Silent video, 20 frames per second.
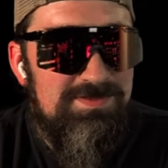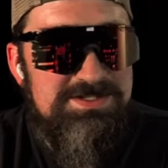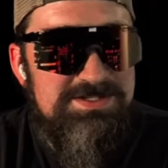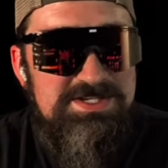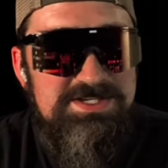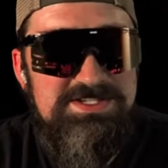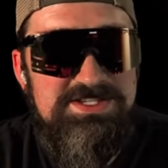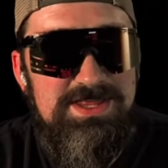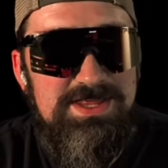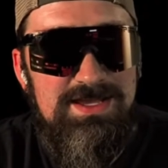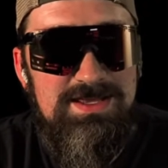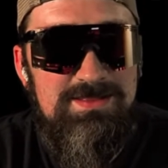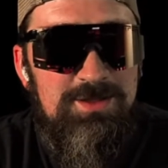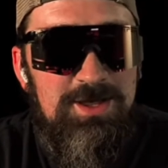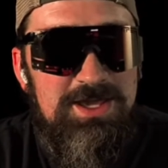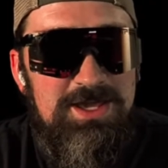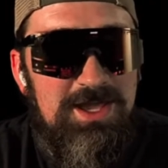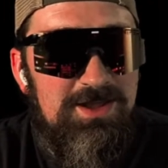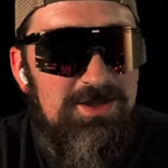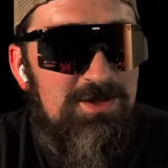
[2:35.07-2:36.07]

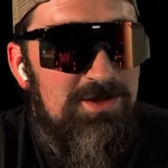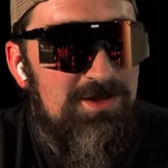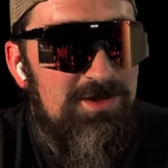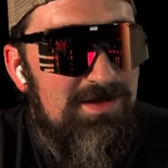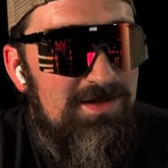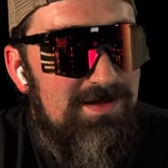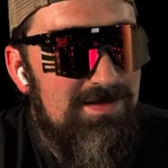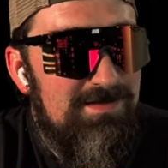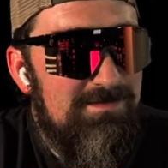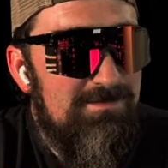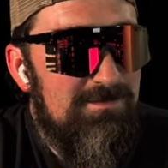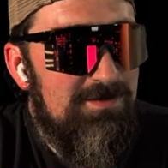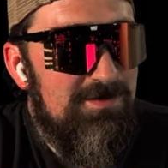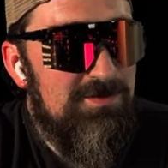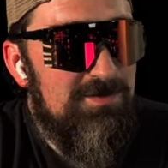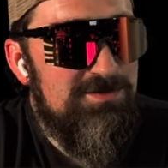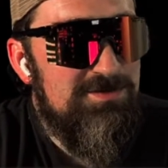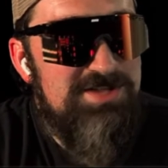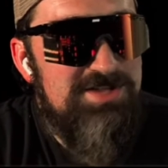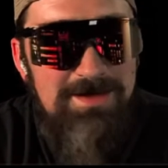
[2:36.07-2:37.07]
like
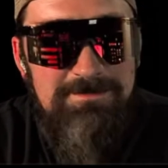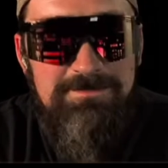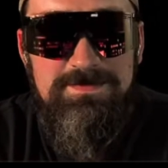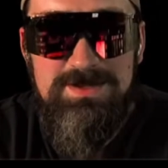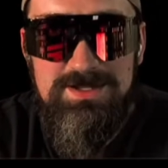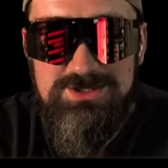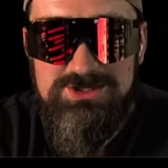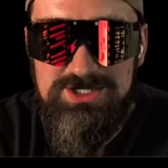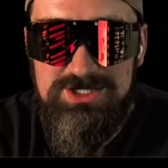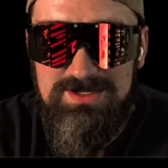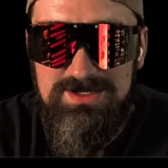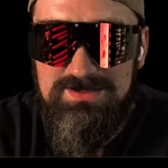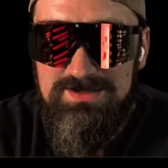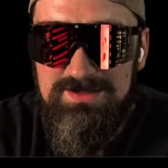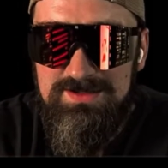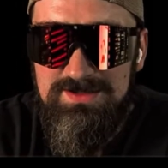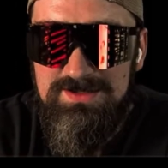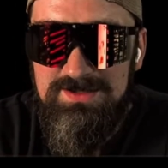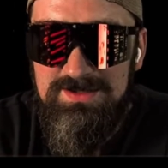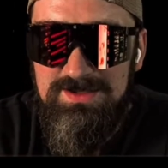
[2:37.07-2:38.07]
the definition
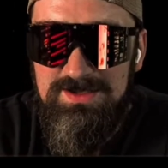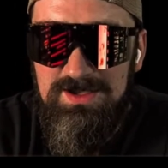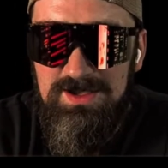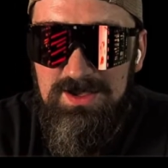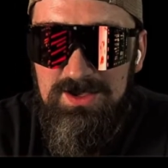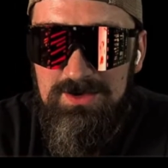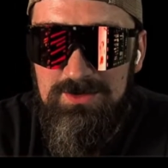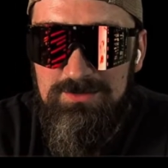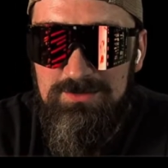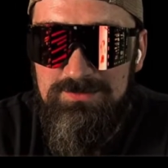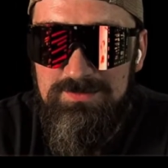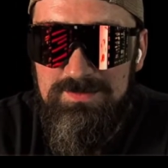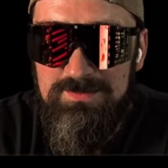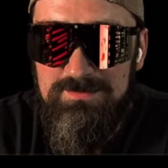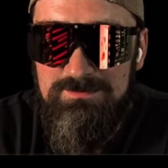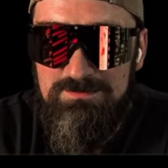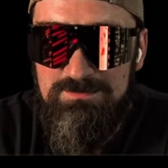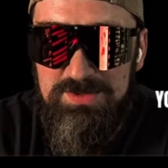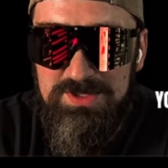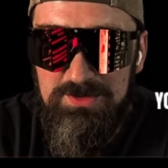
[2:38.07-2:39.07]
of
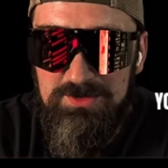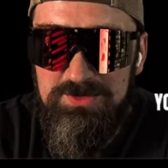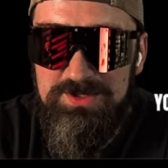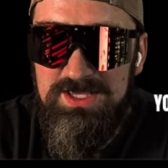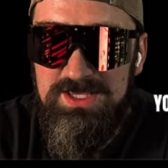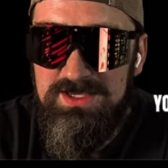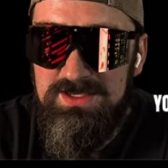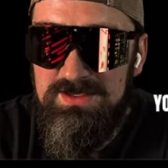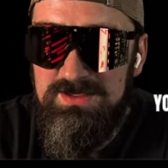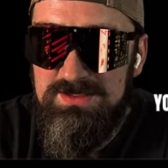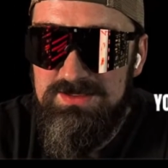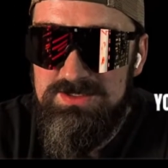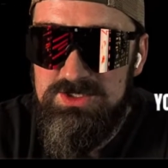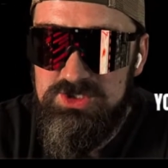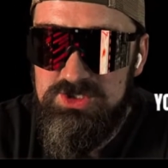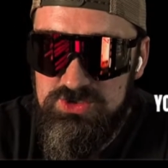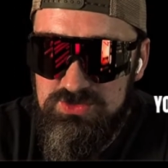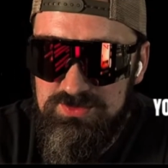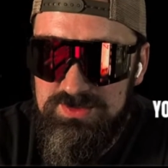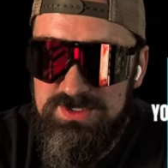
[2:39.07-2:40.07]
building
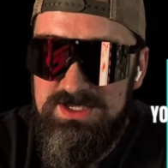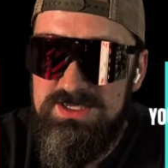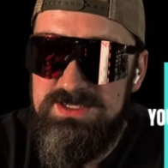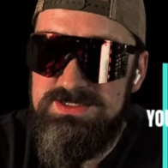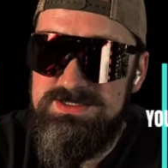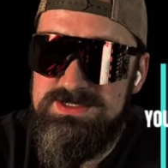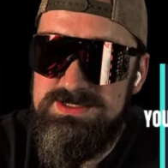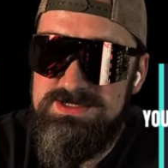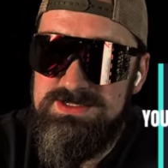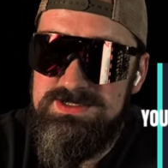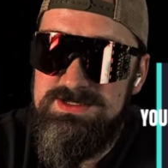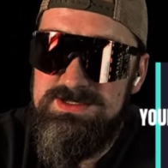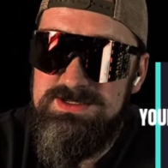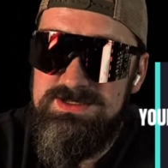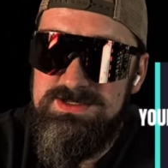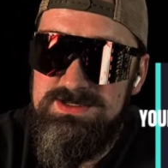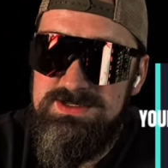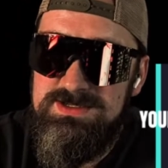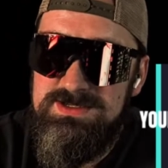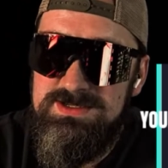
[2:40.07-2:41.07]
trees
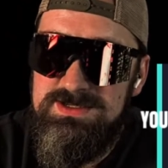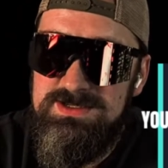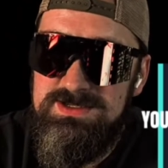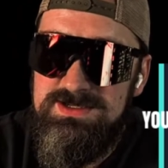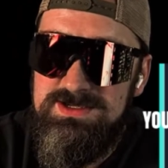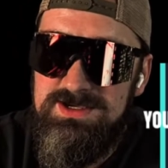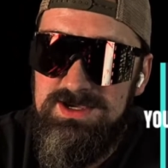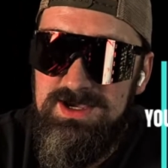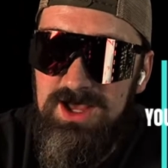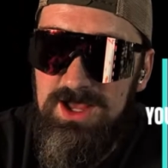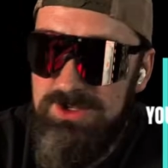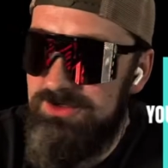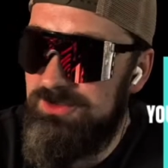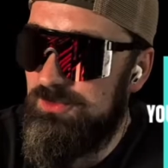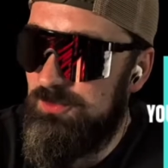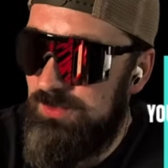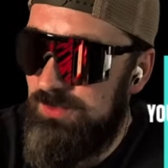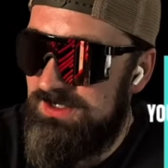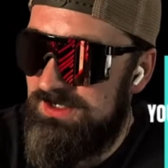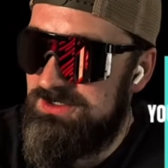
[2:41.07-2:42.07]
under
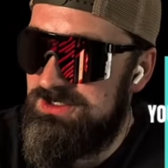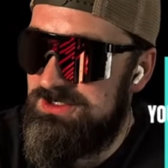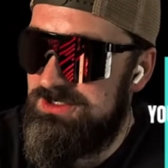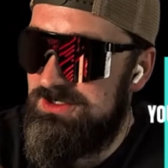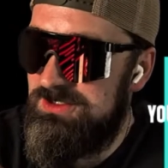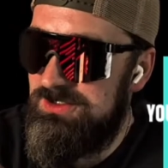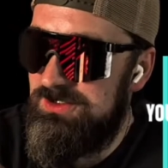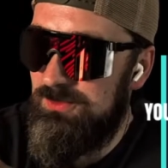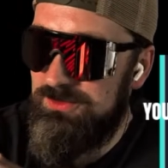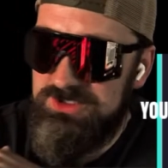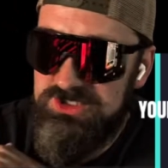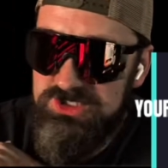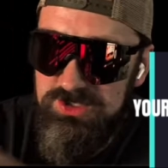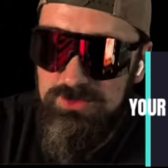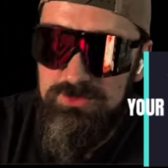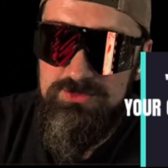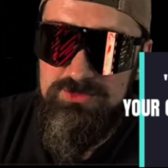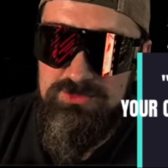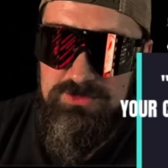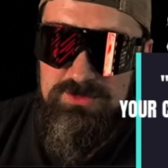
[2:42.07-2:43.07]
which your
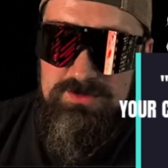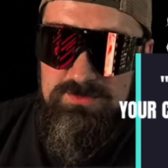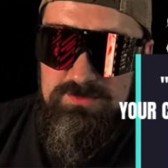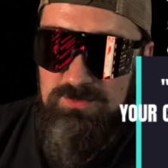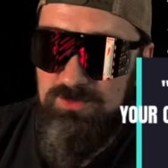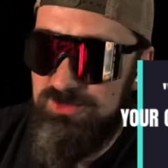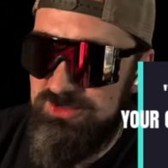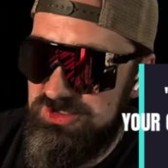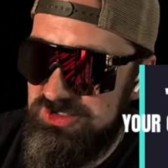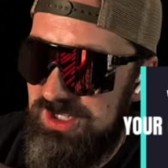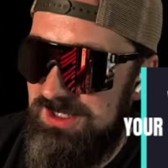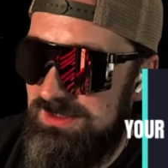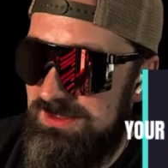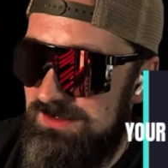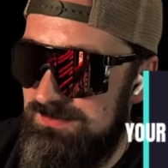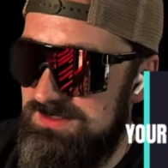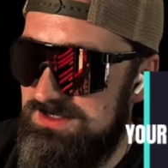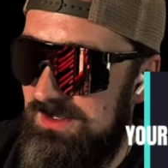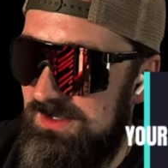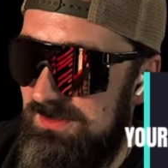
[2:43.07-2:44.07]
children will shade
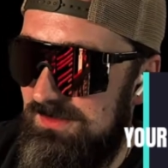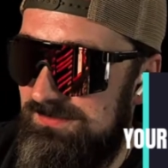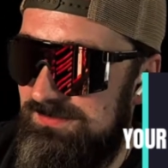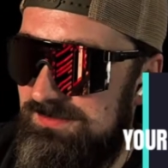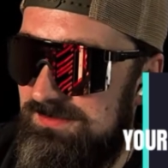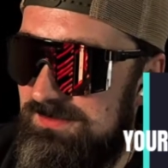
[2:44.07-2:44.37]
themselves.